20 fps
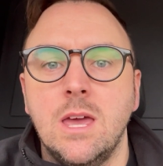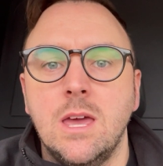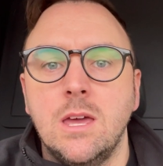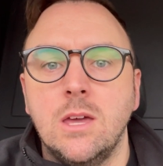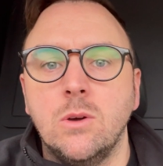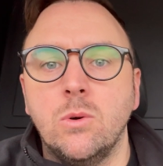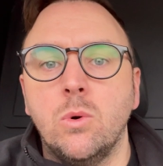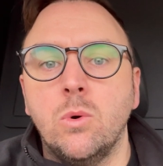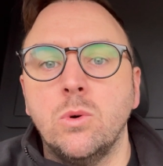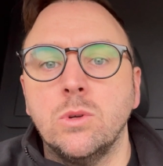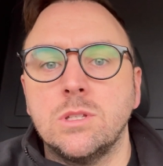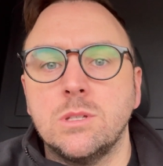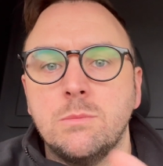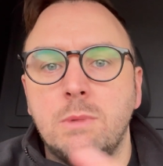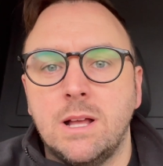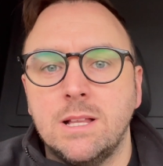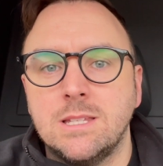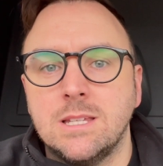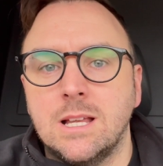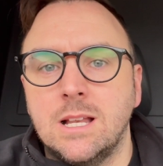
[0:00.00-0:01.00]
it
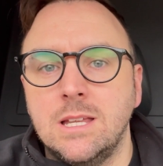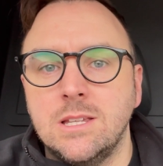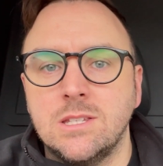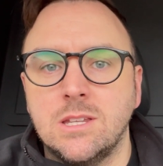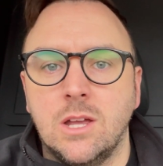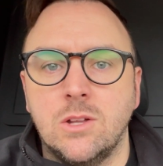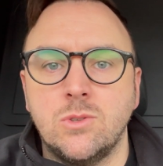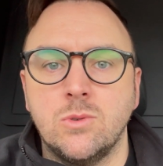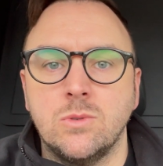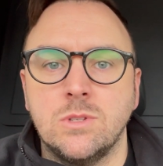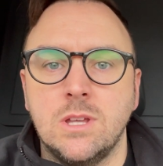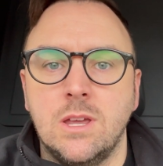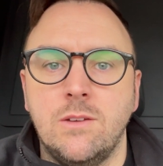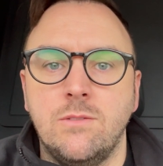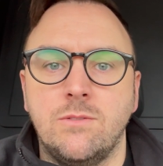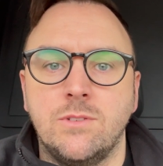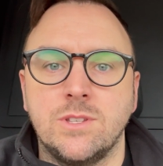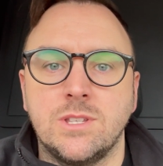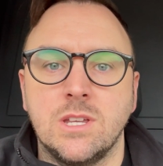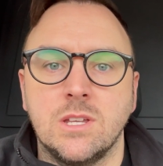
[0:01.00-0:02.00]
automatically schedules it in
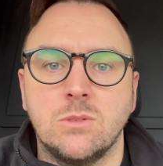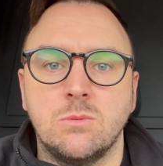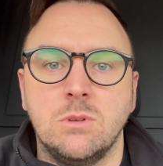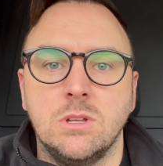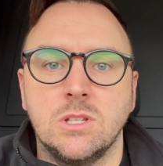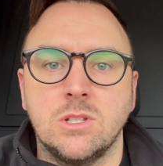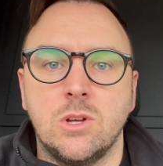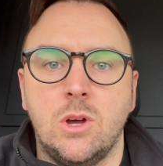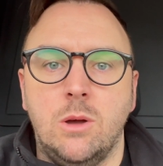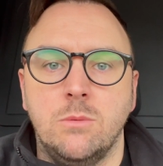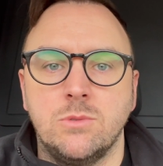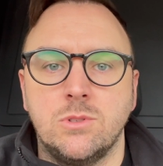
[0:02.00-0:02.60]
for 6 weeks time.